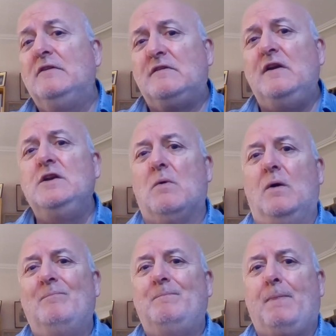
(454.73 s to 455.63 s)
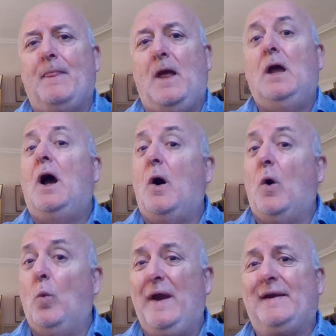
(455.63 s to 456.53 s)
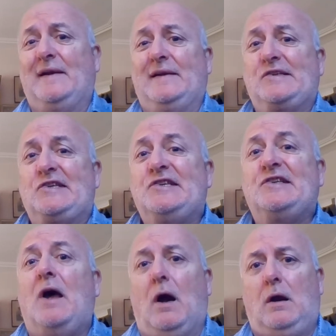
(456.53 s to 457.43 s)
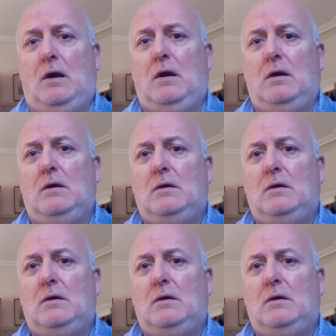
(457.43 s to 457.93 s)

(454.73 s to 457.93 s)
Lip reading: continuum, we're getting stuck.